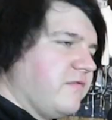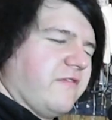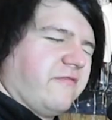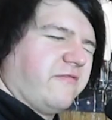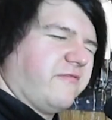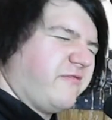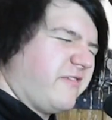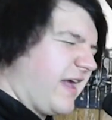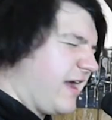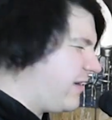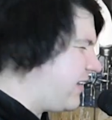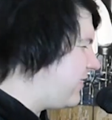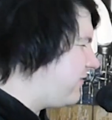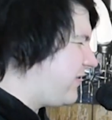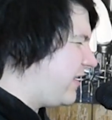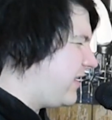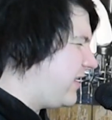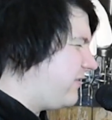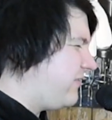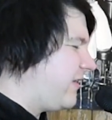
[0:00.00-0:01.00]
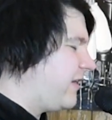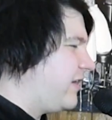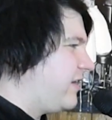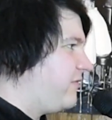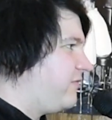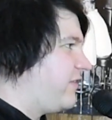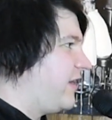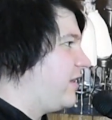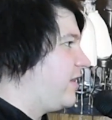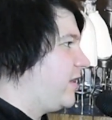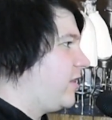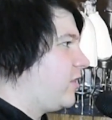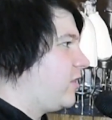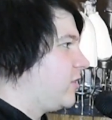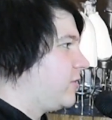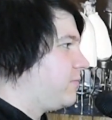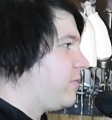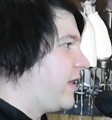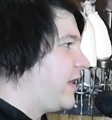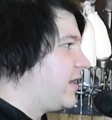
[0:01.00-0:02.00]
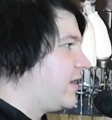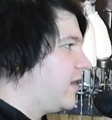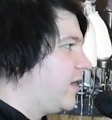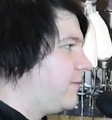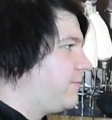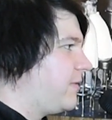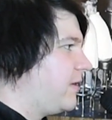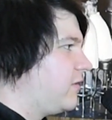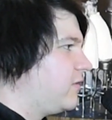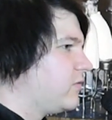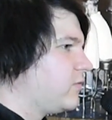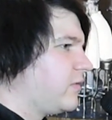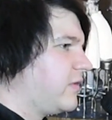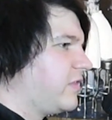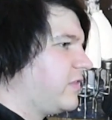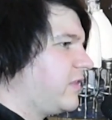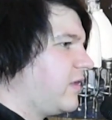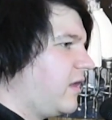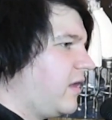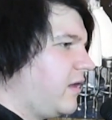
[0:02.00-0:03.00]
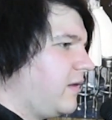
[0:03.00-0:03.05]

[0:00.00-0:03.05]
very, very, very, very hard breakup. I was with